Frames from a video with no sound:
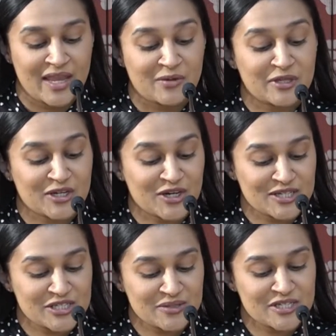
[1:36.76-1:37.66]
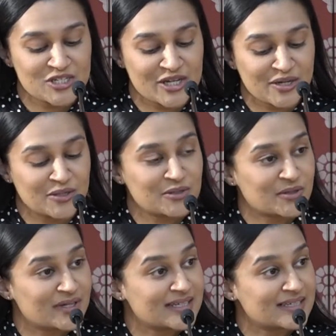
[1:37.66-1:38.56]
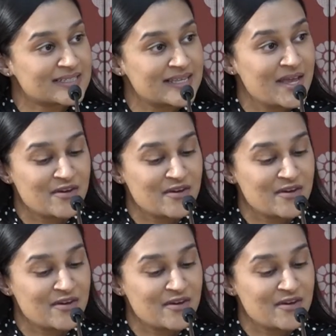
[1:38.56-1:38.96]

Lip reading: We encourage you to share your learnings